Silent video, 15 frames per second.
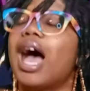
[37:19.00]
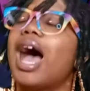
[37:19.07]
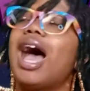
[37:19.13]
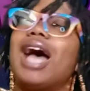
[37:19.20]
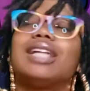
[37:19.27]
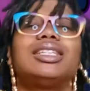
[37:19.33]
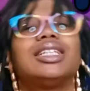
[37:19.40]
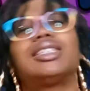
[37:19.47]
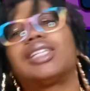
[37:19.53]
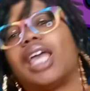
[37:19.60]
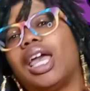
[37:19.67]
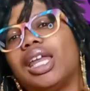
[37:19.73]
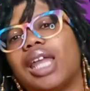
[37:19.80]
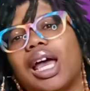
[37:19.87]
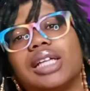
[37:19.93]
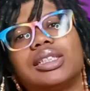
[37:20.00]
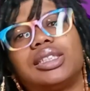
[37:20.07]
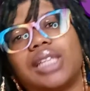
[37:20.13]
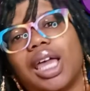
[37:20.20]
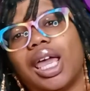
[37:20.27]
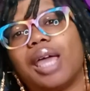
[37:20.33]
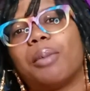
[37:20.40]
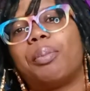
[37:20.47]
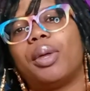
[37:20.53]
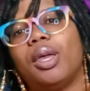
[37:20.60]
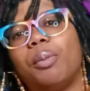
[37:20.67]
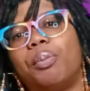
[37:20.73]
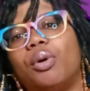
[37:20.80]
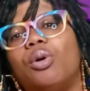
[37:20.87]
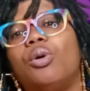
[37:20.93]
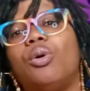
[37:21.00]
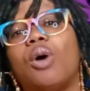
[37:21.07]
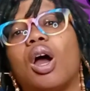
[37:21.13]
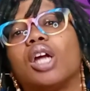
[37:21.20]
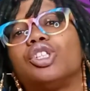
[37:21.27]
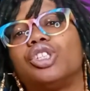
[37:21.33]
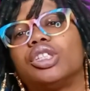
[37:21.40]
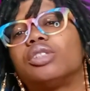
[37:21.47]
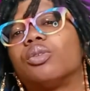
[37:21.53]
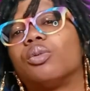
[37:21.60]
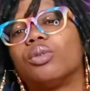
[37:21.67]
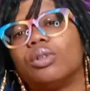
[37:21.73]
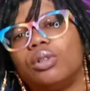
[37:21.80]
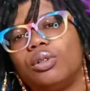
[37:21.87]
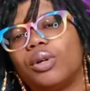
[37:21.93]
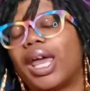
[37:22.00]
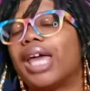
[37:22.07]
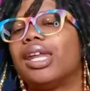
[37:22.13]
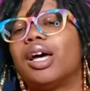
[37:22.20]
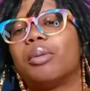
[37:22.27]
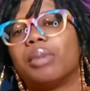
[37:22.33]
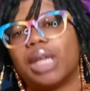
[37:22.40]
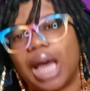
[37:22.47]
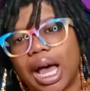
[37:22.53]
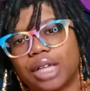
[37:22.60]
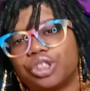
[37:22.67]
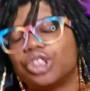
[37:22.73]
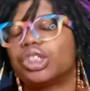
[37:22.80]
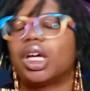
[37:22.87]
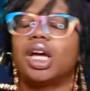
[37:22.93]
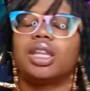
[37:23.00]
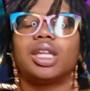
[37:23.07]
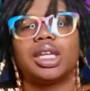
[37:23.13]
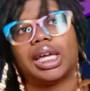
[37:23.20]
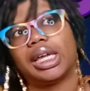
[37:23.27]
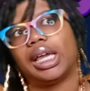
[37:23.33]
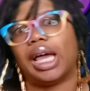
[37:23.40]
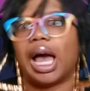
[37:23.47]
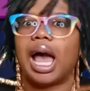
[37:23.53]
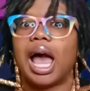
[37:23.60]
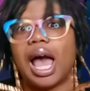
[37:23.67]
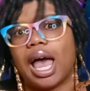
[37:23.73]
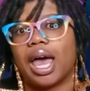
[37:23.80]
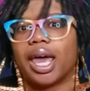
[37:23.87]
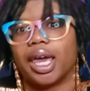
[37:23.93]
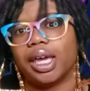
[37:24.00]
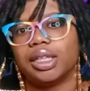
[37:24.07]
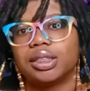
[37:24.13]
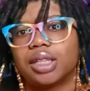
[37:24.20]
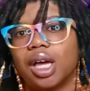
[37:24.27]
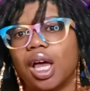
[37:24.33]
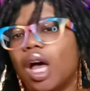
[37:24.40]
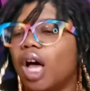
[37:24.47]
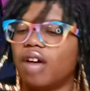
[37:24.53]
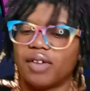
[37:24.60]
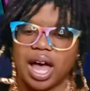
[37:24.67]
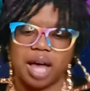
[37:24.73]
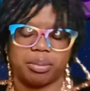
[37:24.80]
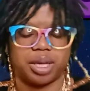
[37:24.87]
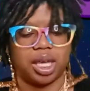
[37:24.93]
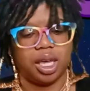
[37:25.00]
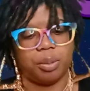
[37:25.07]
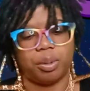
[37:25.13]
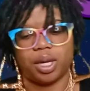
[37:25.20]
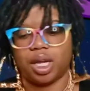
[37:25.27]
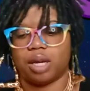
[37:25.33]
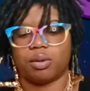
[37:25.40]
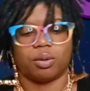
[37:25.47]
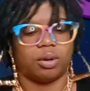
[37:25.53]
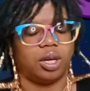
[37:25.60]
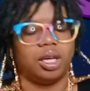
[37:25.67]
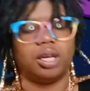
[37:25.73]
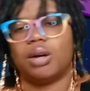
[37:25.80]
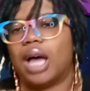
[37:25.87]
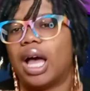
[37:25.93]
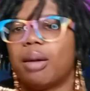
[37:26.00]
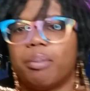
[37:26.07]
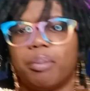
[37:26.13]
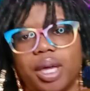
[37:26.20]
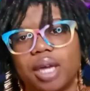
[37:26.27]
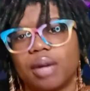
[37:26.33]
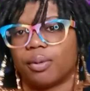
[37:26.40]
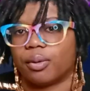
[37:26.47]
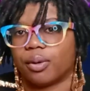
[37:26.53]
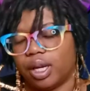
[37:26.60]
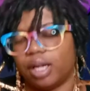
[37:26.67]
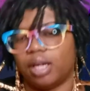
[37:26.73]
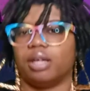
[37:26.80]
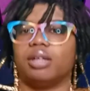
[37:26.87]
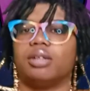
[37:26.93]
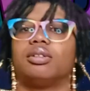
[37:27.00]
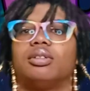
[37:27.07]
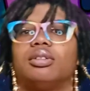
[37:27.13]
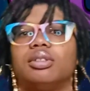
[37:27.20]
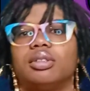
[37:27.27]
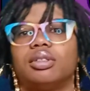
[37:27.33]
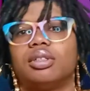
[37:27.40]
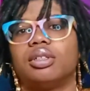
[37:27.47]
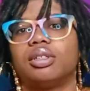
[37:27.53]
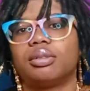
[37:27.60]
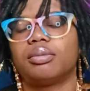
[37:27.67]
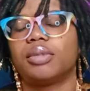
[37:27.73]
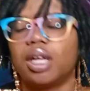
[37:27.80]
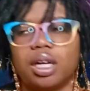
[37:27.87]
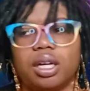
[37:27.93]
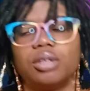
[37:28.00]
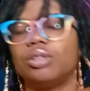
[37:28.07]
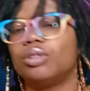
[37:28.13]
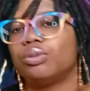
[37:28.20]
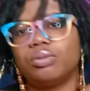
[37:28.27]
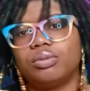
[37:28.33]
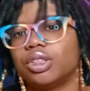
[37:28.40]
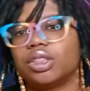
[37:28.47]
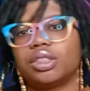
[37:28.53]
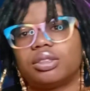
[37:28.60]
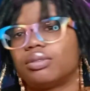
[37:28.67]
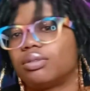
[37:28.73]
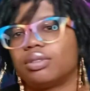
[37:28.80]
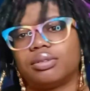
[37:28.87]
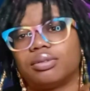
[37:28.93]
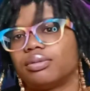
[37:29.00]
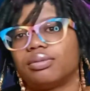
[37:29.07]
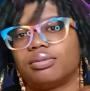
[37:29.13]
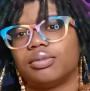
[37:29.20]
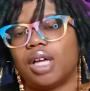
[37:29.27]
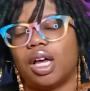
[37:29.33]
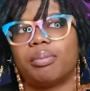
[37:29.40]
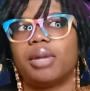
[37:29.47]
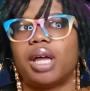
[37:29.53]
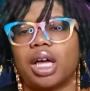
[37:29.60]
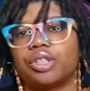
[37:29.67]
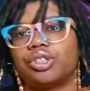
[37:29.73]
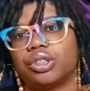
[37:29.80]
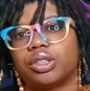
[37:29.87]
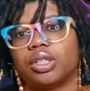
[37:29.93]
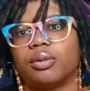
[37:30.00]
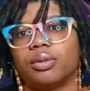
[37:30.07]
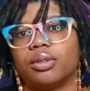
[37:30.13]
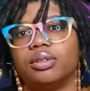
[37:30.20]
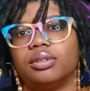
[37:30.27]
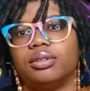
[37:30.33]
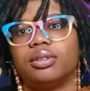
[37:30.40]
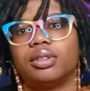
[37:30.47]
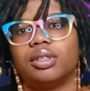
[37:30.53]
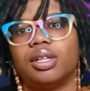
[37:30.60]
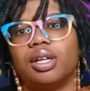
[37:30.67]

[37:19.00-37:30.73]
I just cannot stand people who are just rude and obnoxious under the guise of I'm keeping it real, I'm being real. No, you just obnoxious and rude.